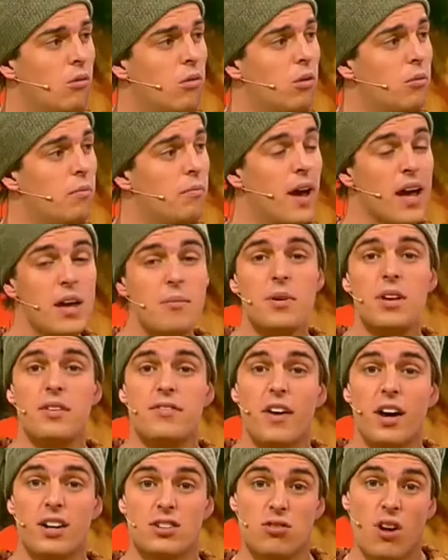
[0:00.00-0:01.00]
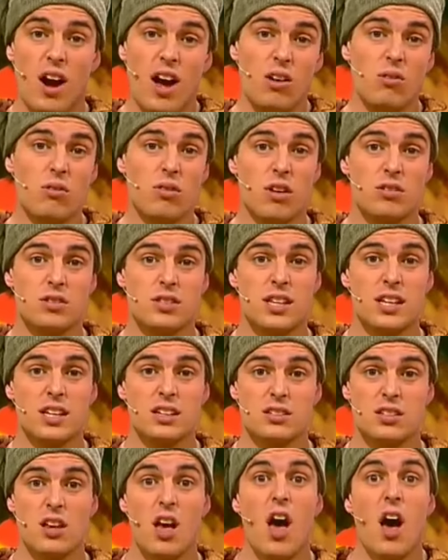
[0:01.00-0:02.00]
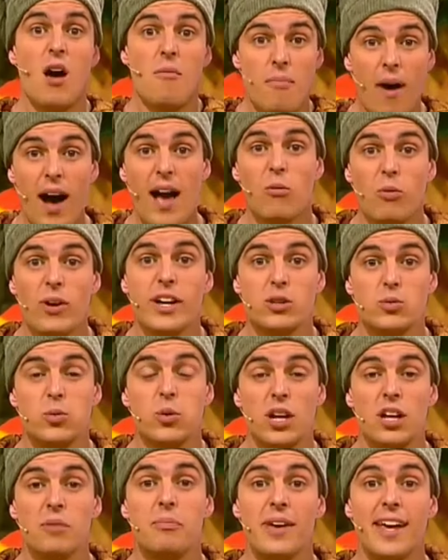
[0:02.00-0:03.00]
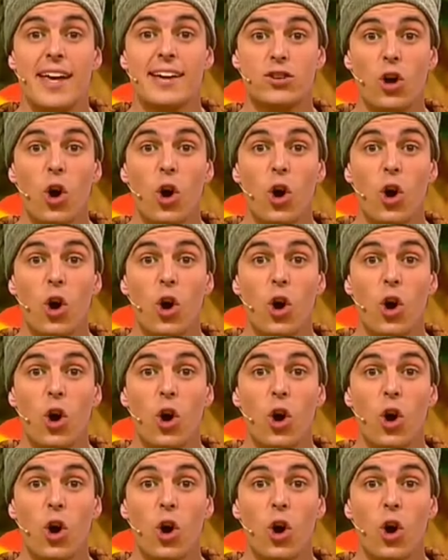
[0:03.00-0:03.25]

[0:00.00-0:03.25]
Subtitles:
Well, maybe if I try all those things, my wings will appear